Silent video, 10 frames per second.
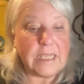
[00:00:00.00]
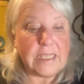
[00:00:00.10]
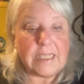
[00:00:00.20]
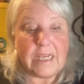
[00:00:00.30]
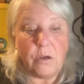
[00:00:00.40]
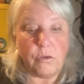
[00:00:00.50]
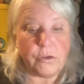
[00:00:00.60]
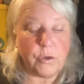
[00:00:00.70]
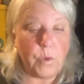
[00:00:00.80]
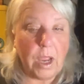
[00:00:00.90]
the city or the
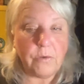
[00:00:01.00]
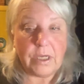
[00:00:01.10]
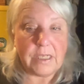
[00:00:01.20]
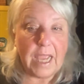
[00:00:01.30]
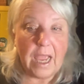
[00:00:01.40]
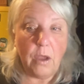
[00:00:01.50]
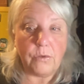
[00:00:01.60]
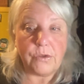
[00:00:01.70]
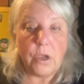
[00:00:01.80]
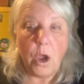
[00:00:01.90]
surrounding
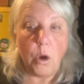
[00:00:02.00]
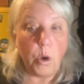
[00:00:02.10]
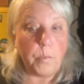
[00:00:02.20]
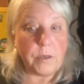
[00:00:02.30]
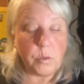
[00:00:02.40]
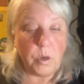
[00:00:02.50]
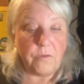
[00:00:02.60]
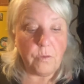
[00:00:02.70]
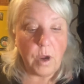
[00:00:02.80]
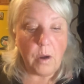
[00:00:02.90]
towns are open
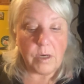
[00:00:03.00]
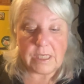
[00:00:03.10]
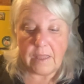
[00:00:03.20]
24 hours.